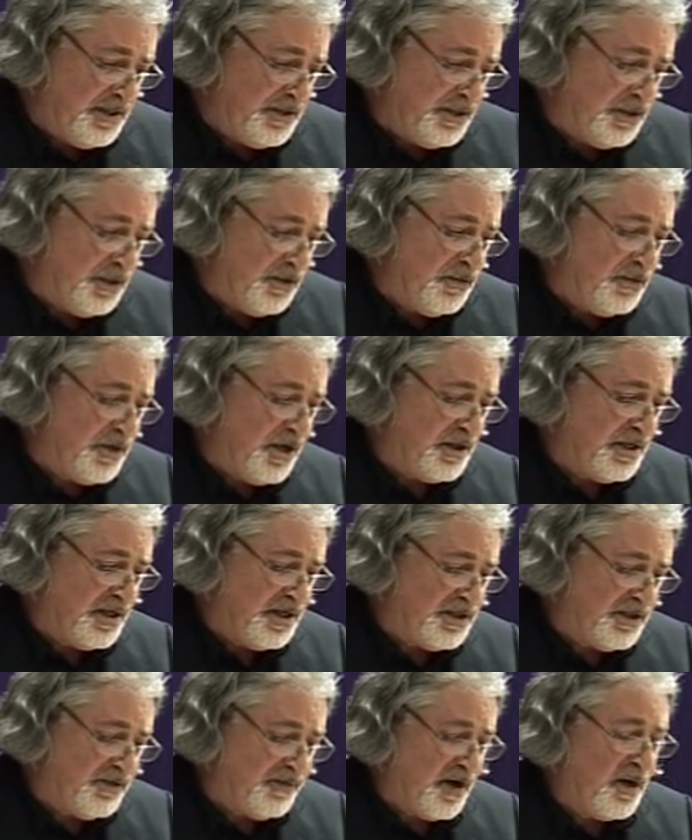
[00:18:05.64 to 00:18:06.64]
this new
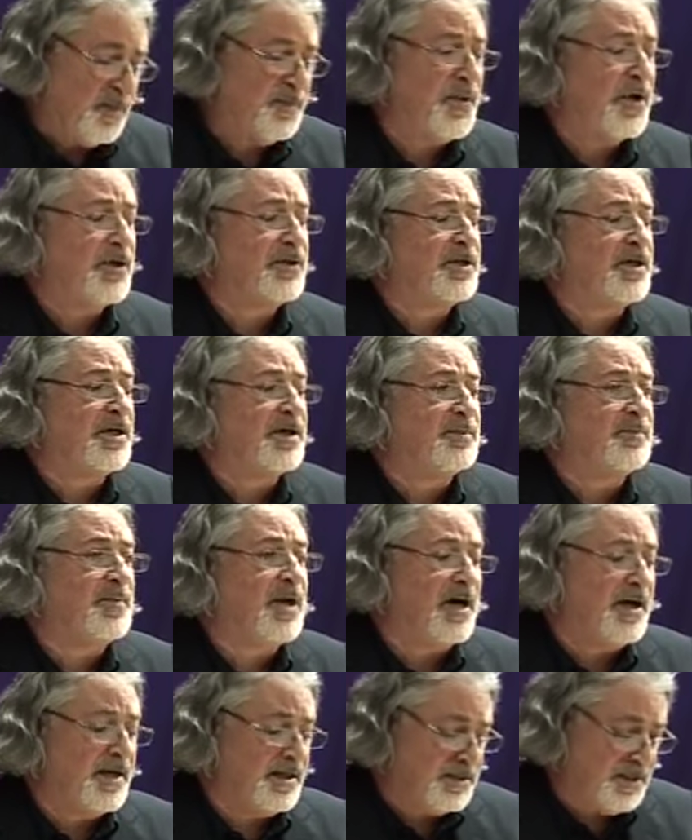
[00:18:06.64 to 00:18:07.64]
knowledge of our body and
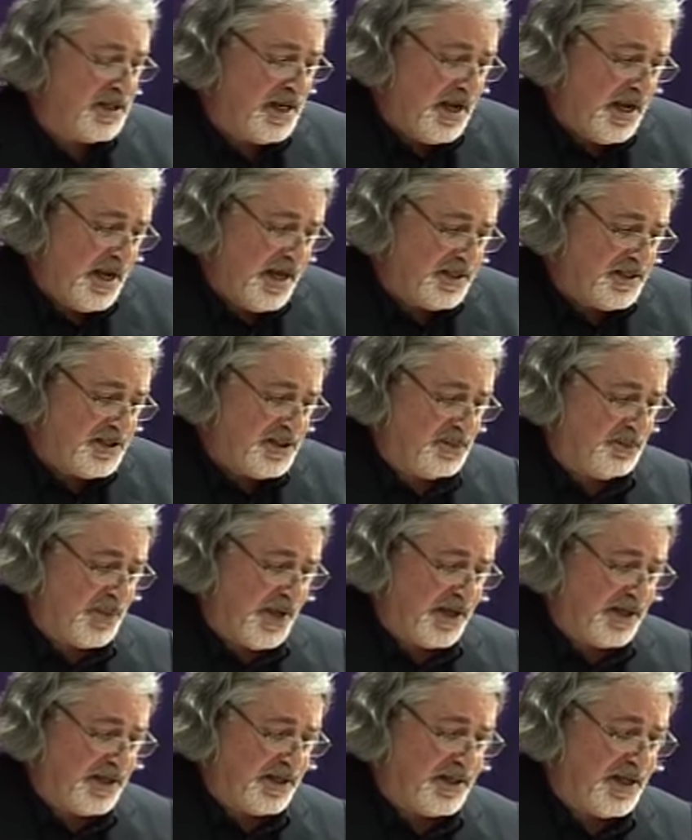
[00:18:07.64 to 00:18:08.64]
mind and
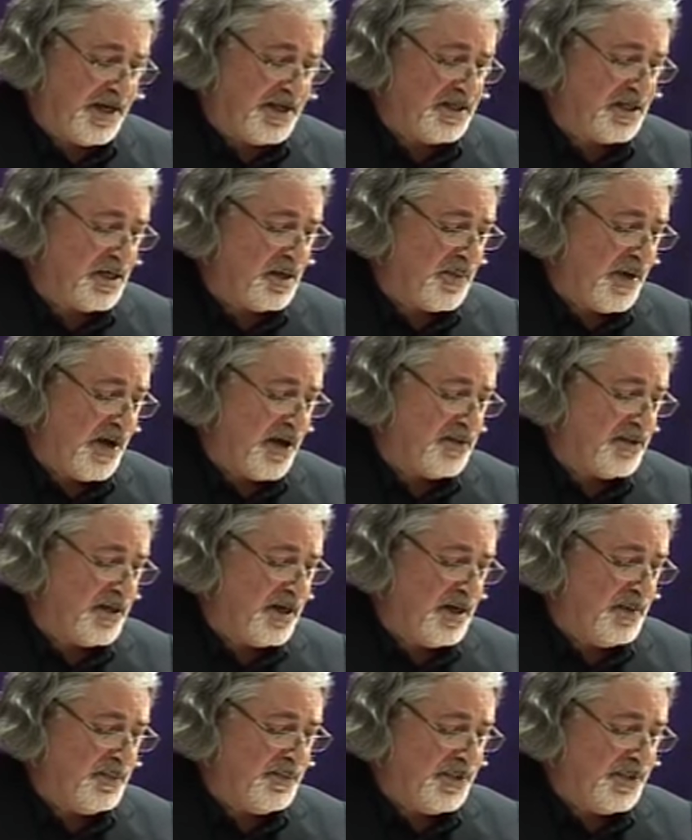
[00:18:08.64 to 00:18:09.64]
speculating about the